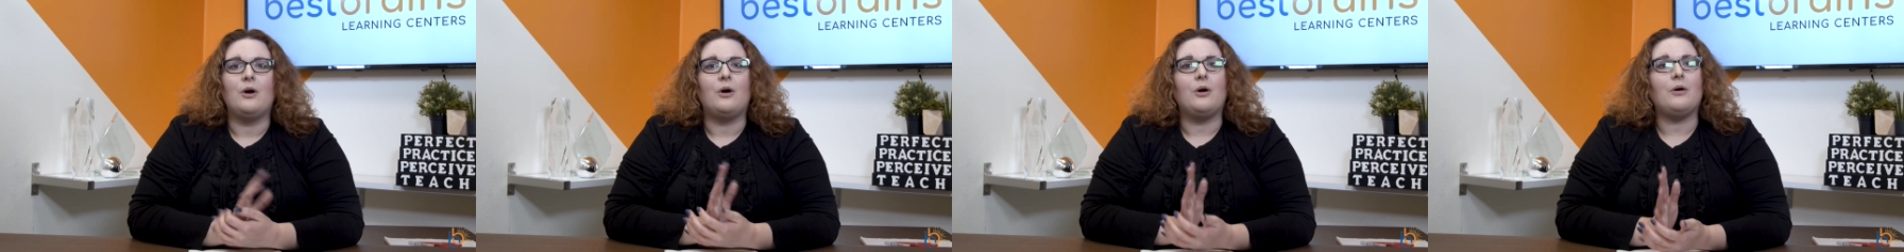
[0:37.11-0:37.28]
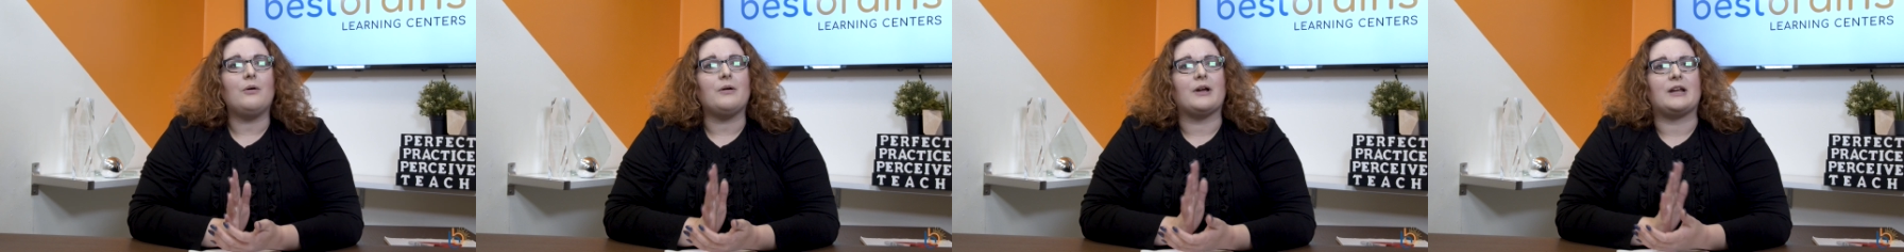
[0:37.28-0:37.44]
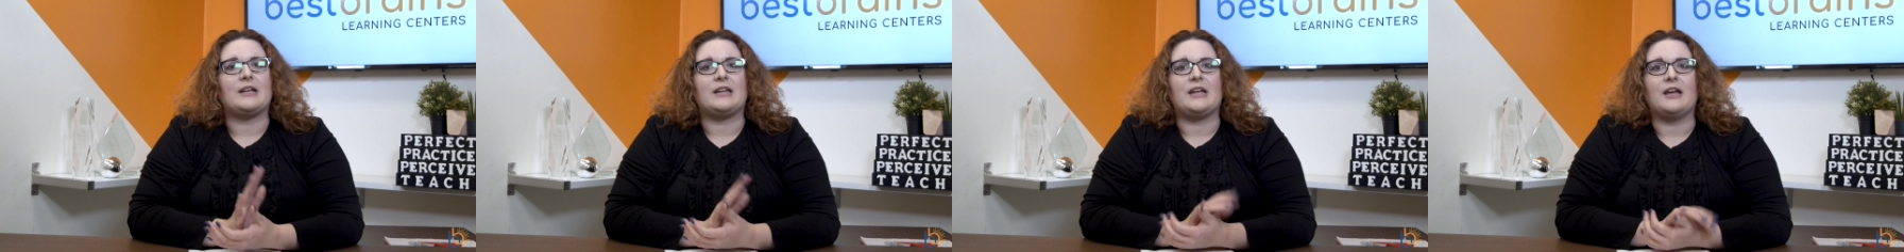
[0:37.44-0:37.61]

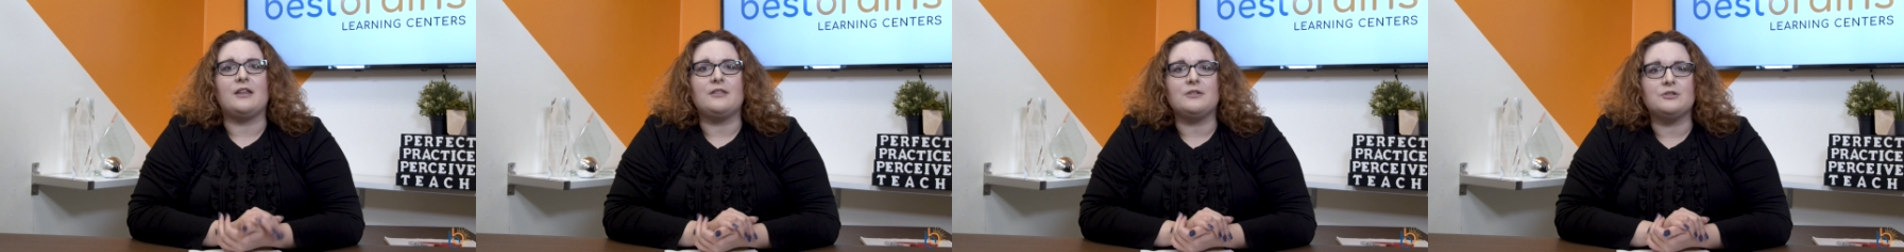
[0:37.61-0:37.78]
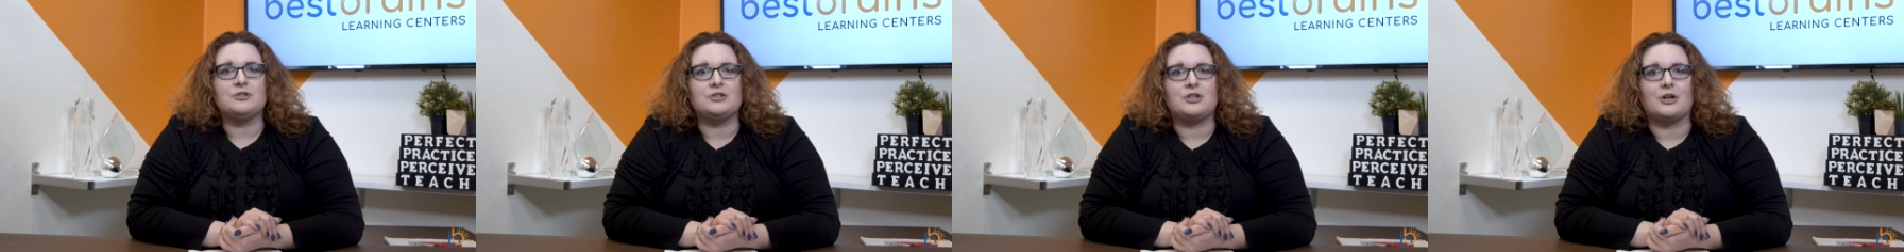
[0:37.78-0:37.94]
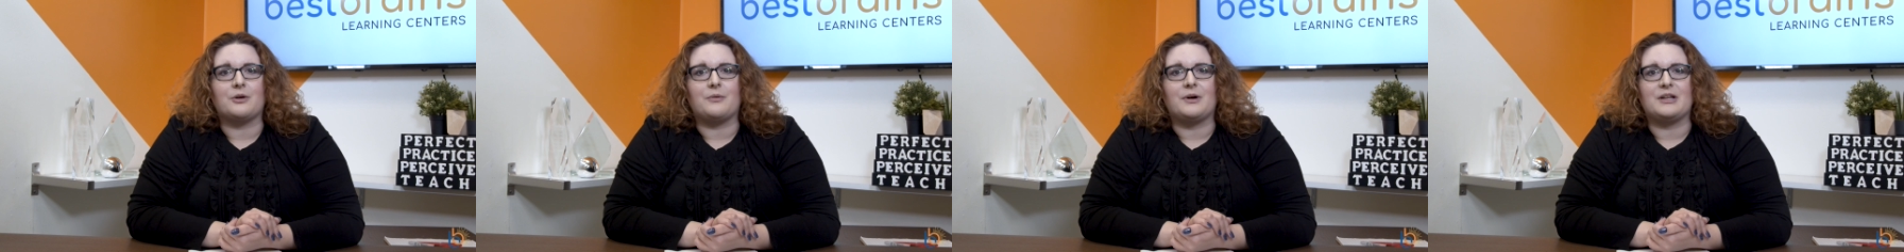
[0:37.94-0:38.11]
or any other
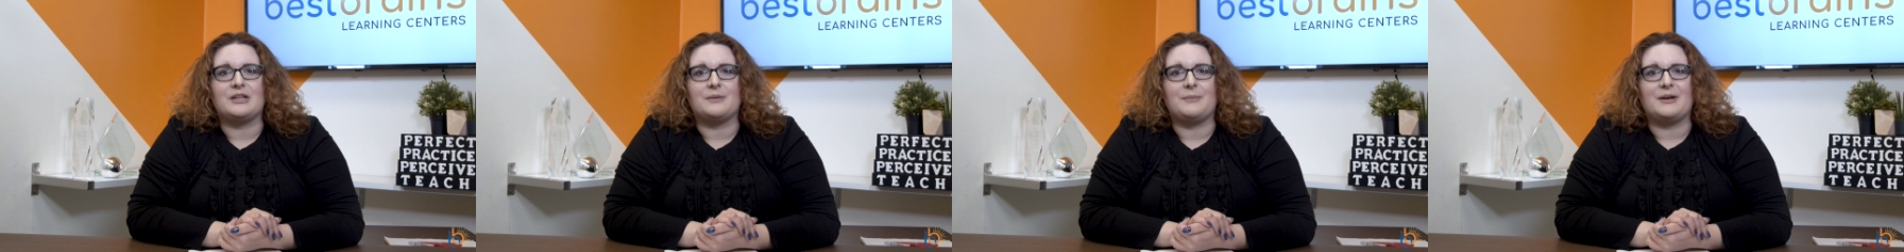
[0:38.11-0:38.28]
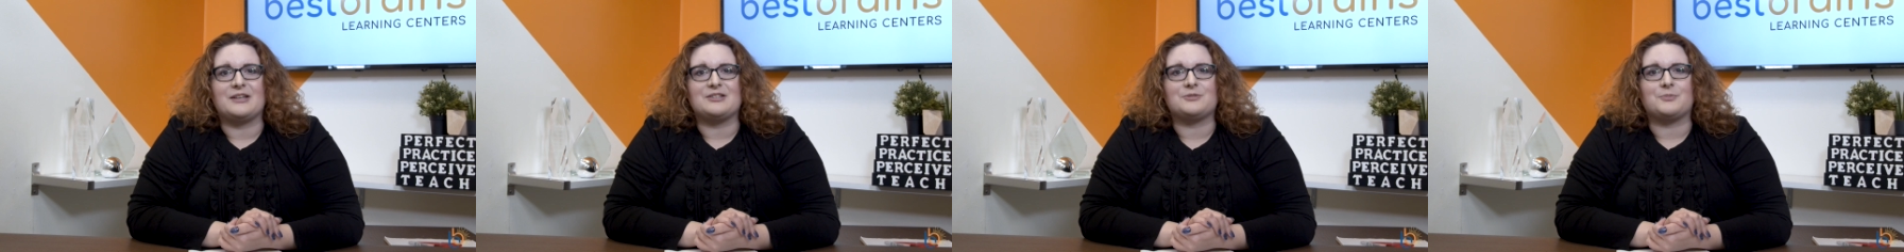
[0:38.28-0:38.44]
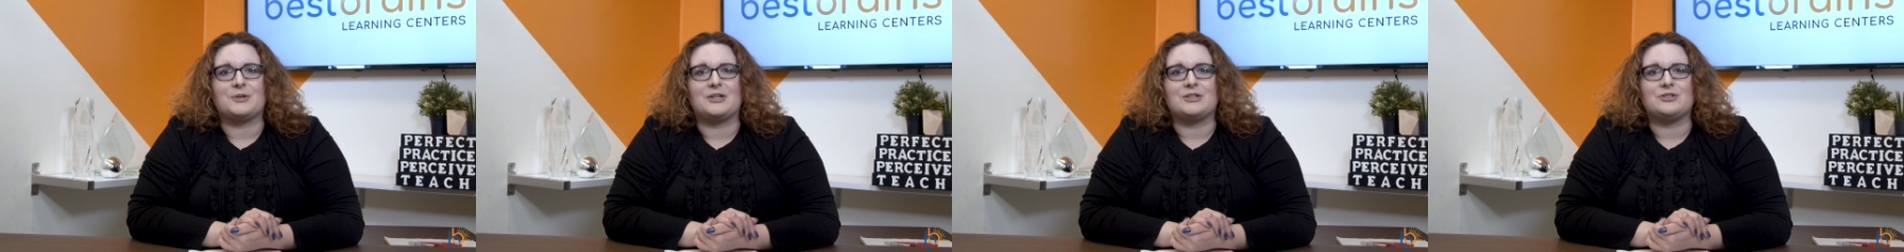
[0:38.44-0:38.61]
show on the
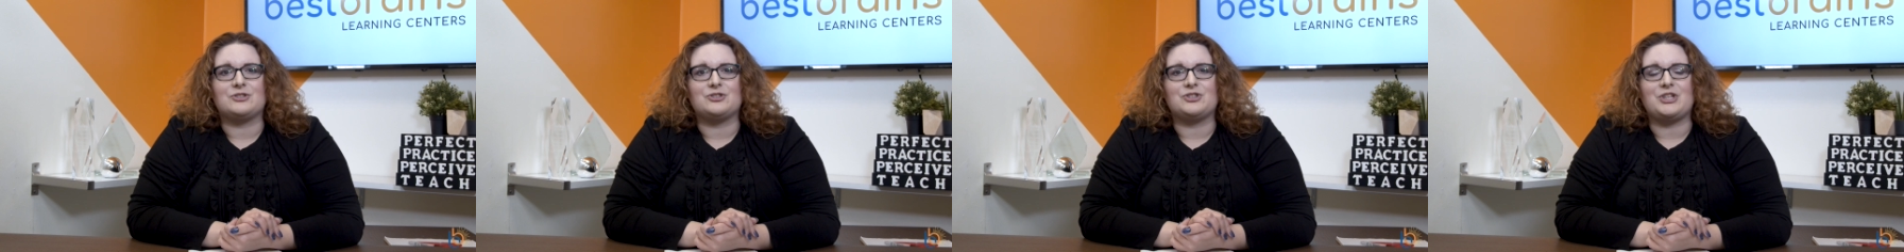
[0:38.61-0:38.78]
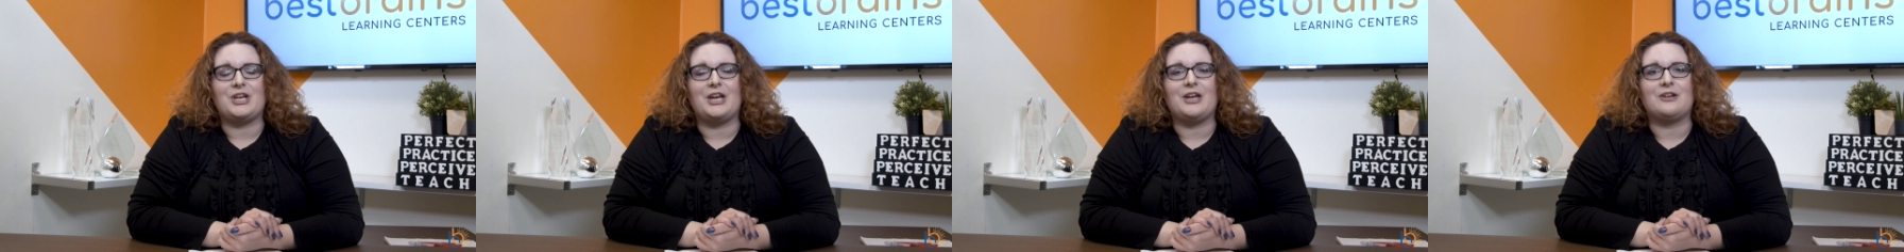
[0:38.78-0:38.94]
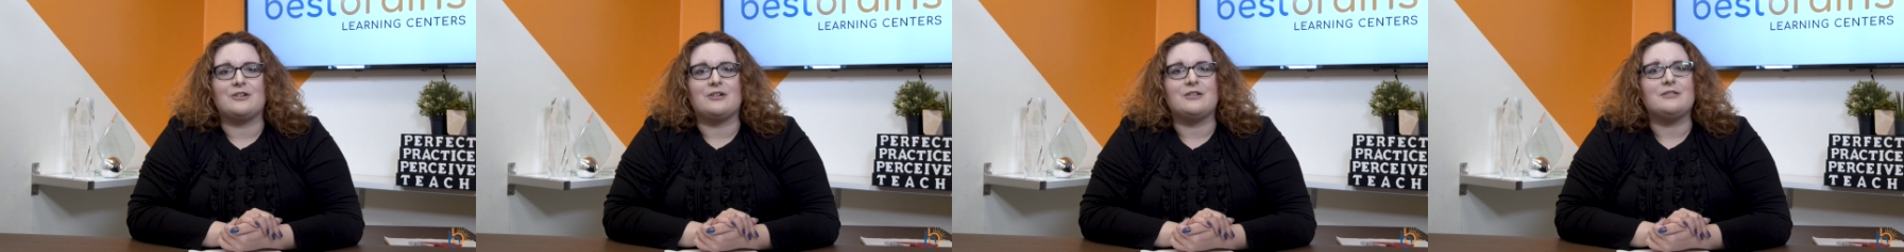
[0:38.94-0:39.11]
Best Brains
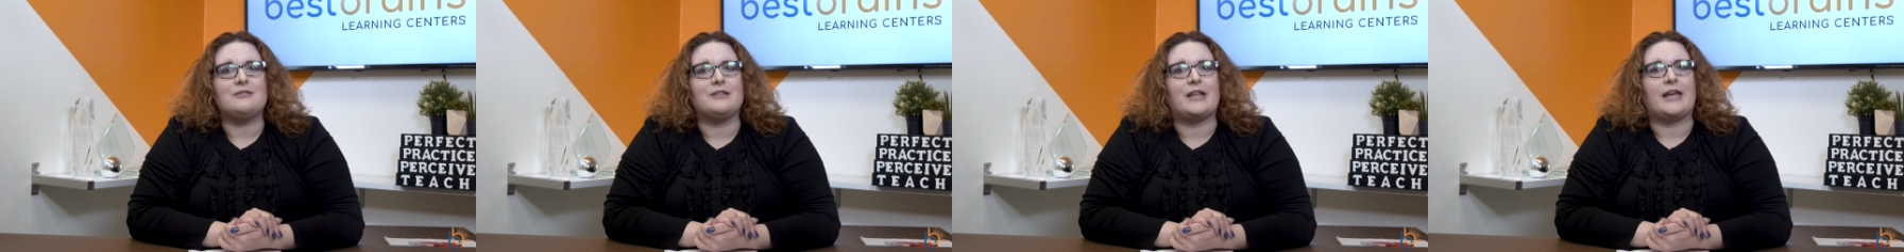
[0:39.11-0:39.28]
channel,